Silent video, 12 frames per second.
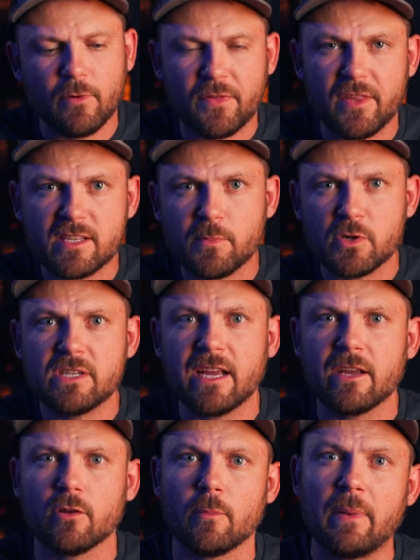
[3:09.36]
with this
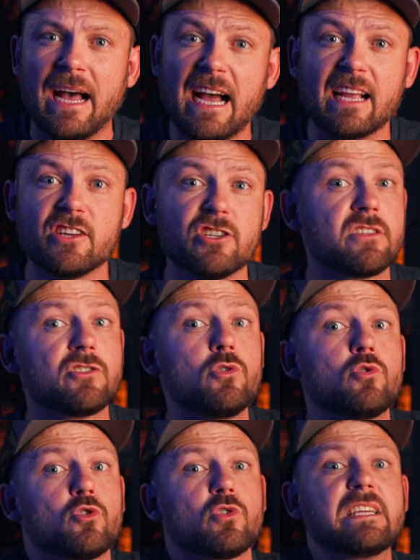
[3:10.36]
particular package is
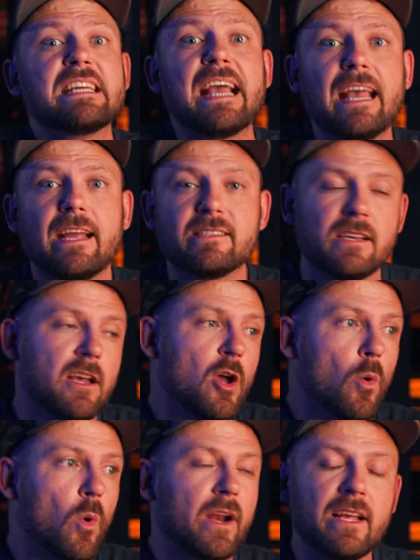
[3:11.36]
to create
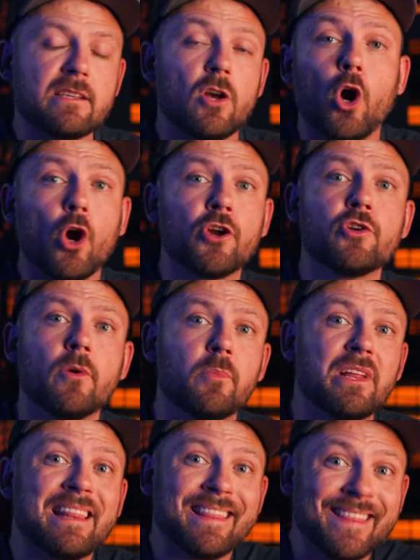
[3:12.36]
what is
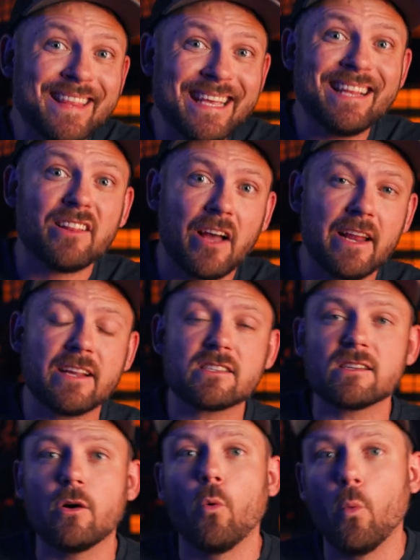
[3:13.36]
arguably the
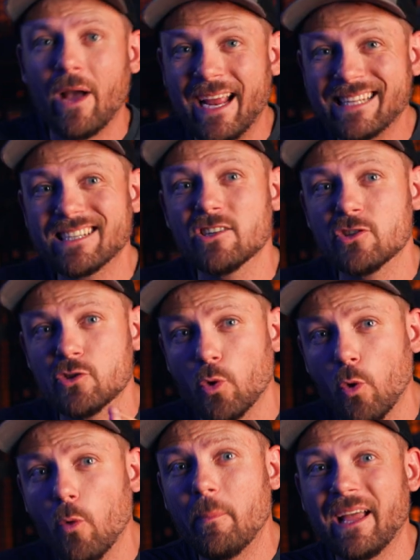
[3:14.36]
lightest weight
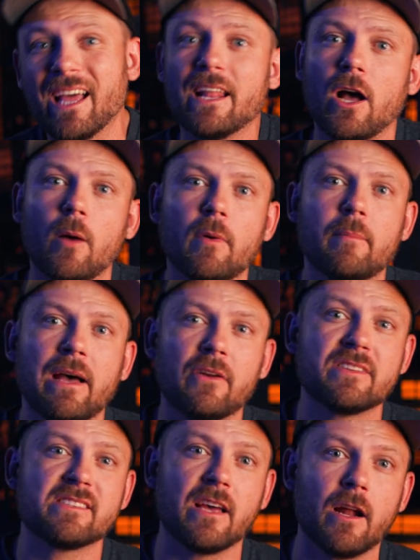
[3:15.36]
dual band helmet
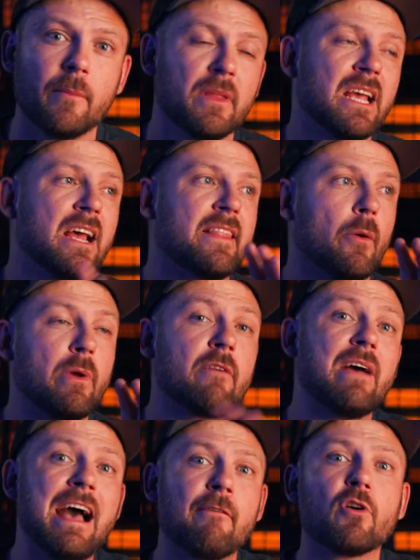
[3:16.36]
mounted setup that we have
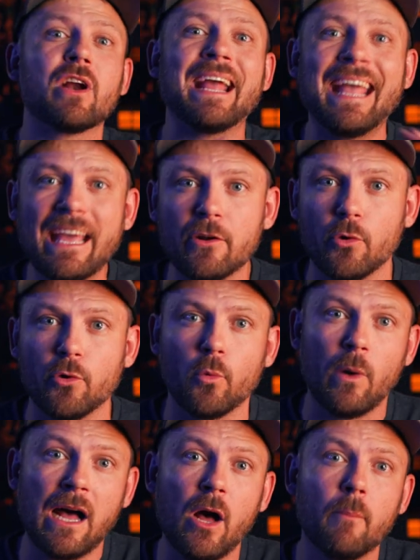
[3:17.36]
ever handled,
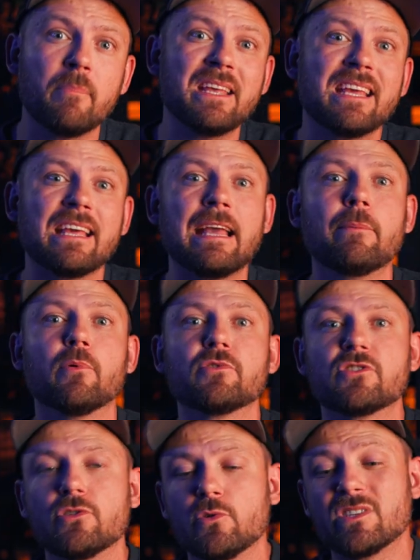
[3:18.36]
while being able
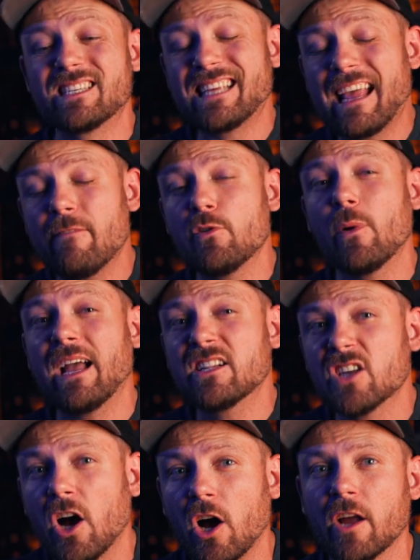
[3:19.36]
to save you a
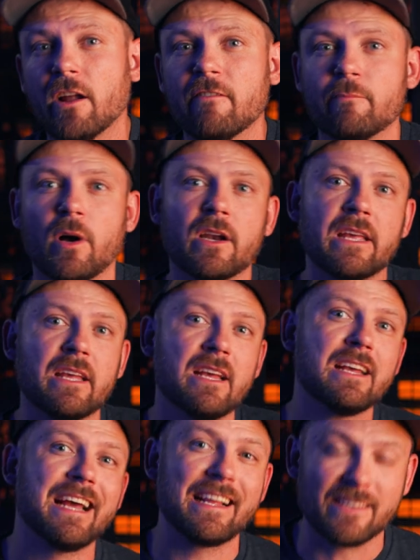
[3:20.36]
ton of money
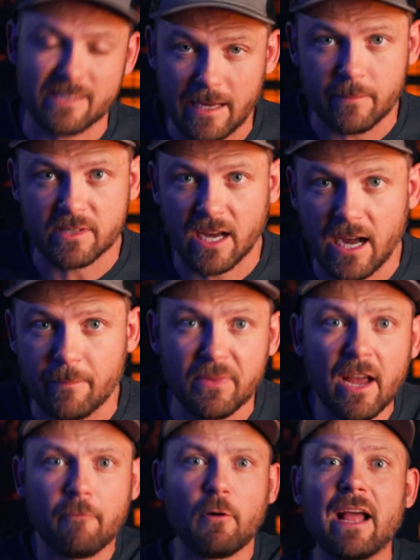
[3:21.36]
at the same time.
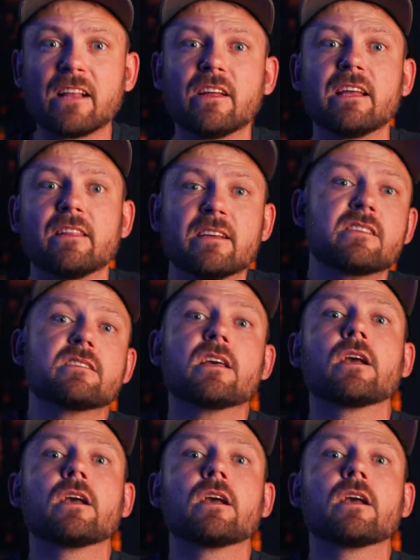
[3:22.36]
Frankly, this is a